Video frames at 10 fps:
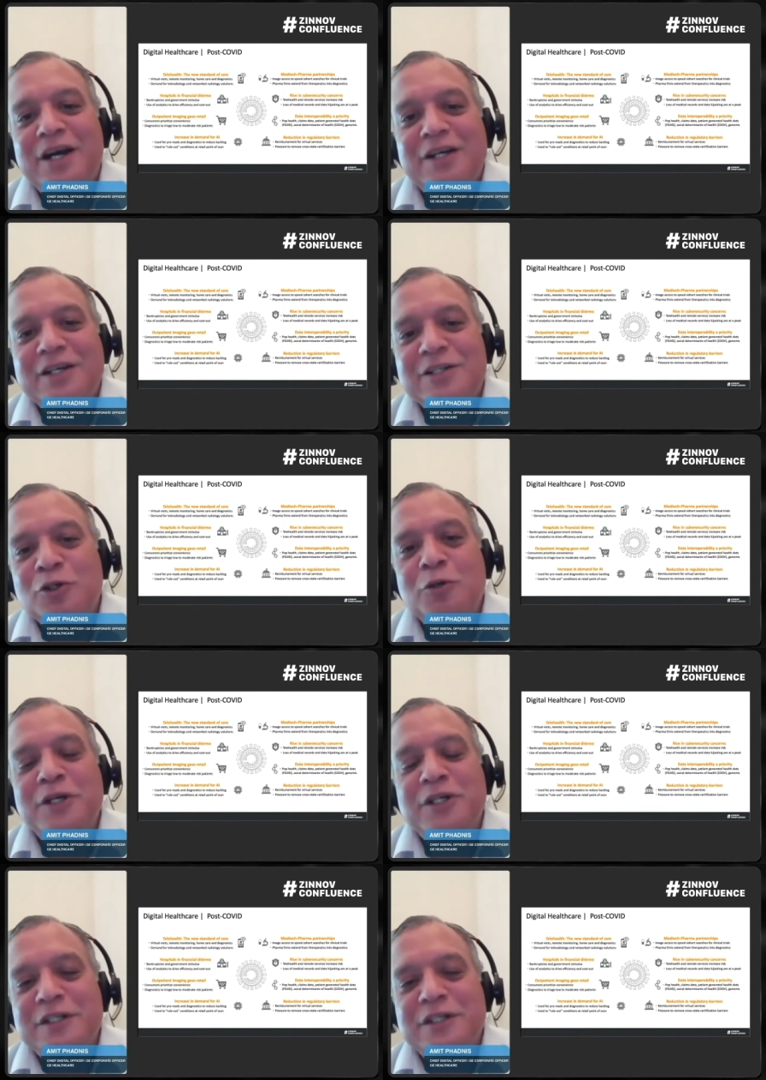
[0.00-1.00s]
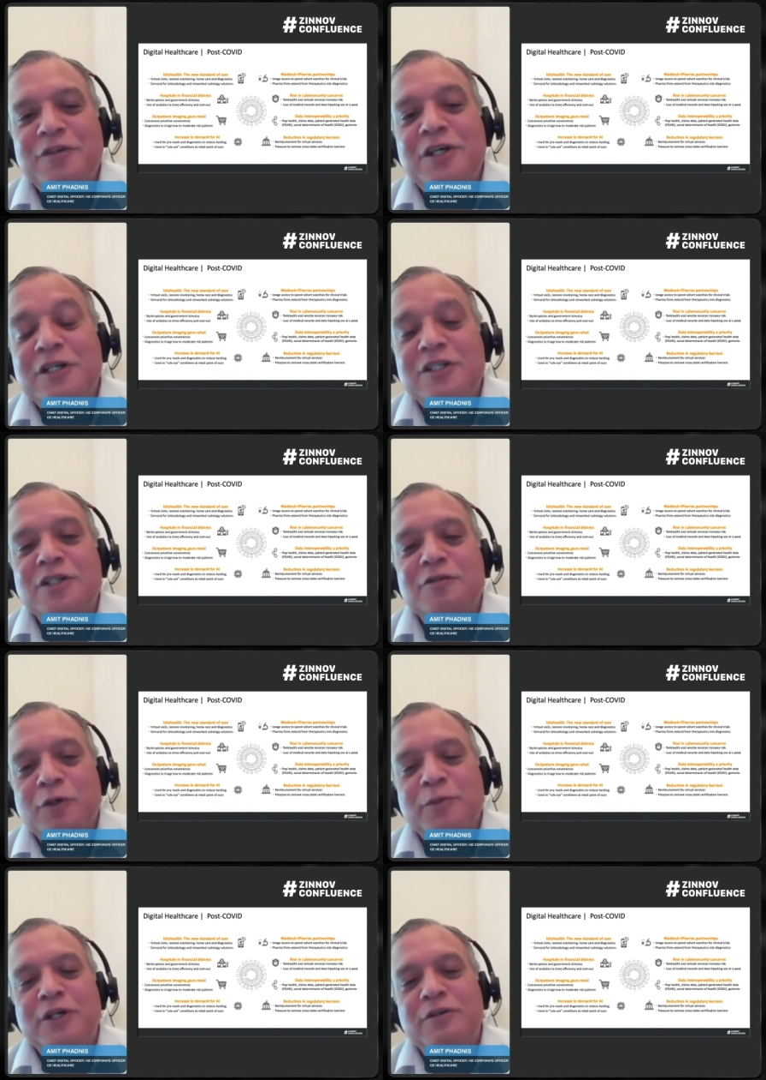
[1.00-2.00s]
uh, there is going to be a significant concern
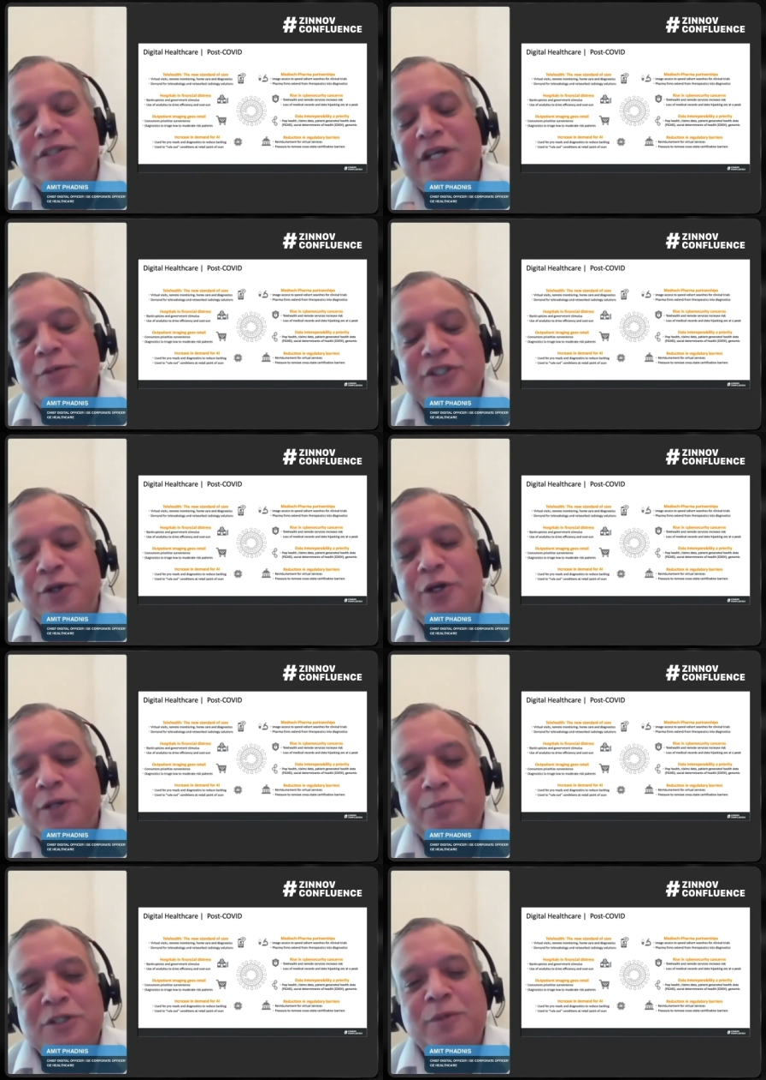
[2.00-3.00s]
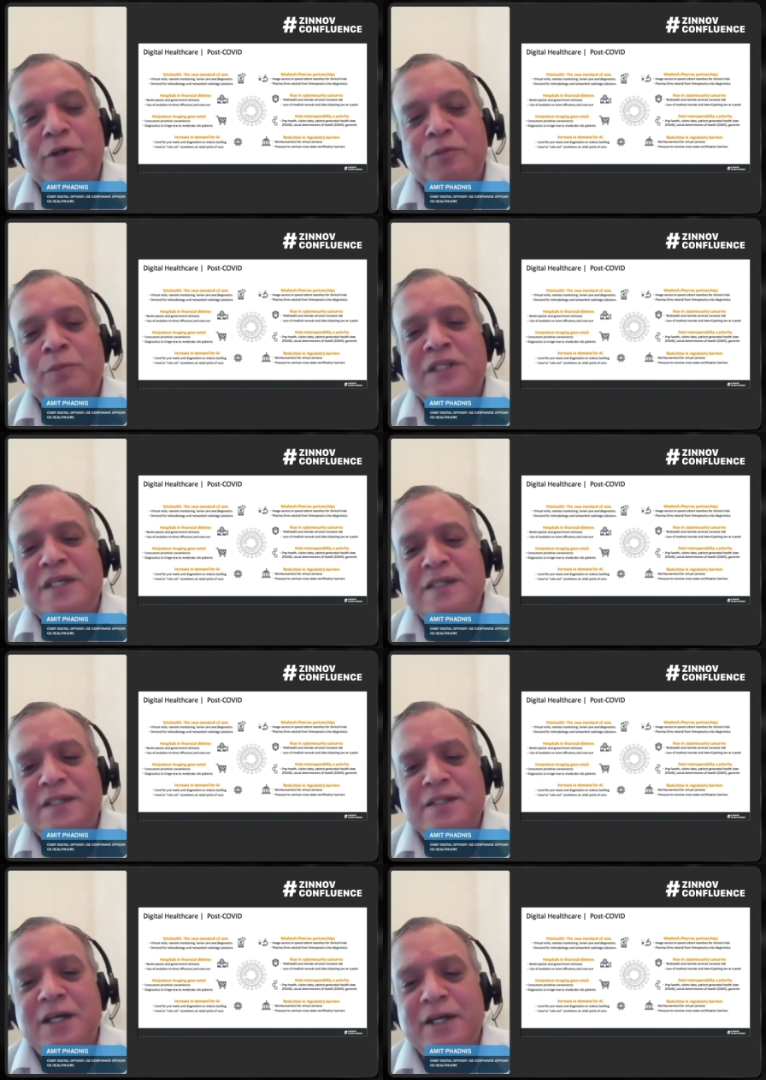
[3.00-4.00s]
from a cybersecurity perspective. My
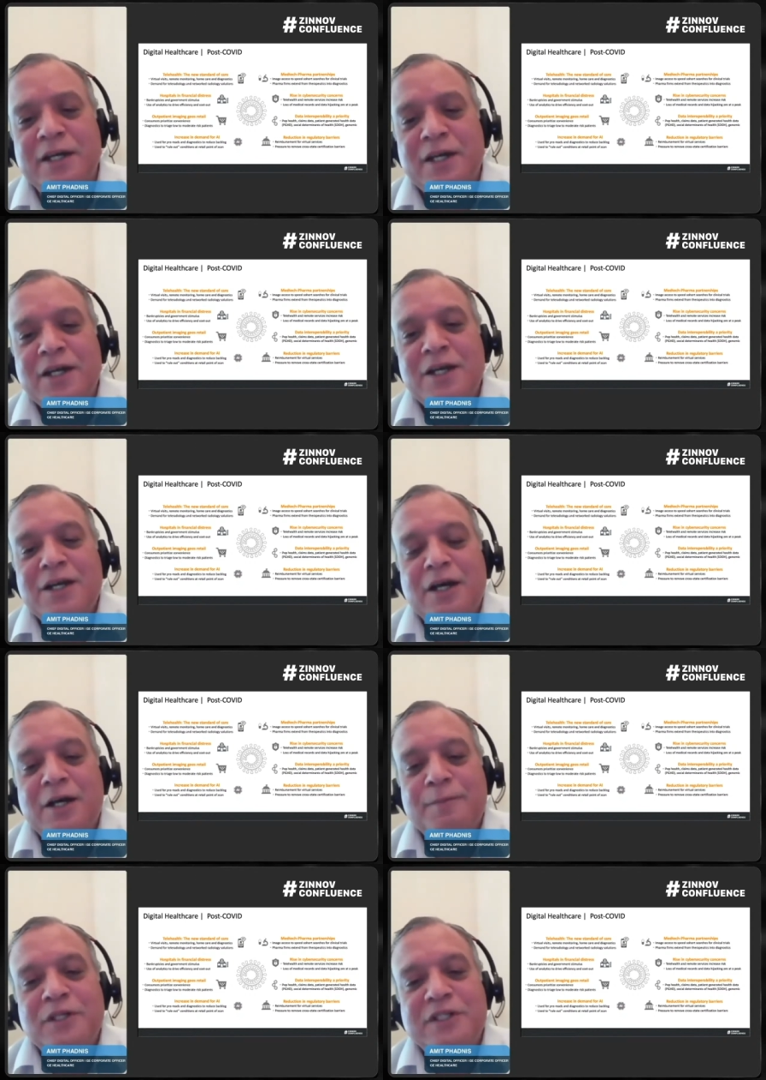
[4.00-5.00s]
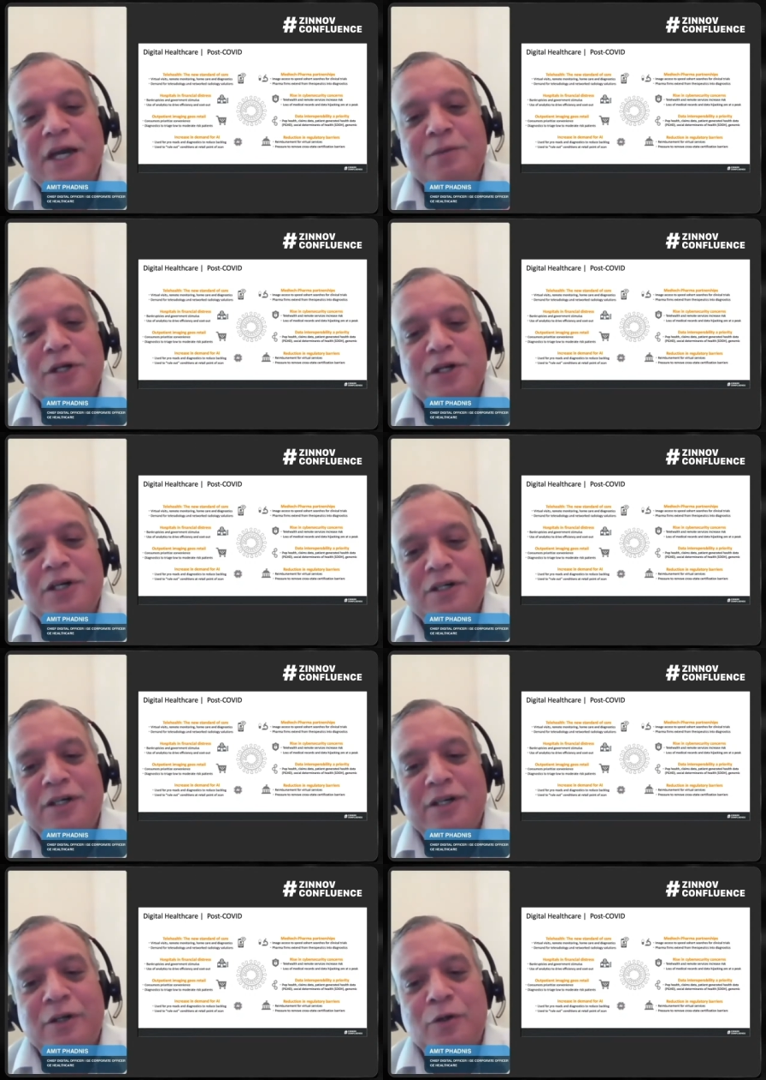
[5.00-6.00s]
sense is that uh, the cyber,
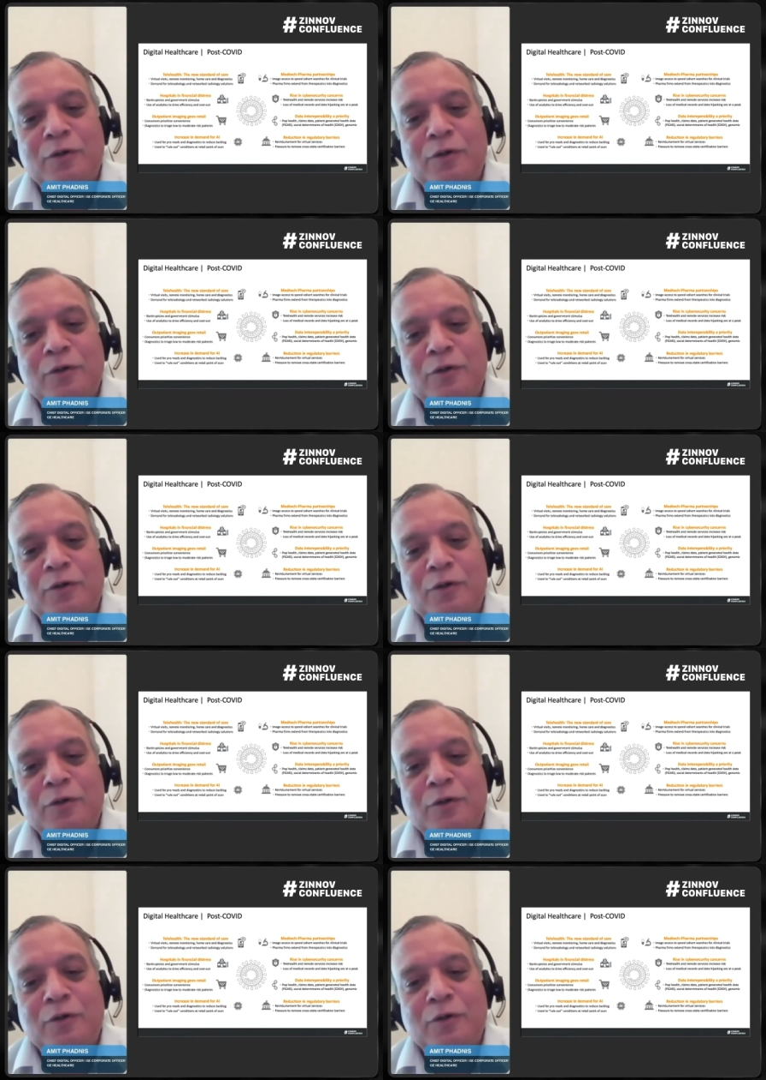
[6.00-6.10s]
you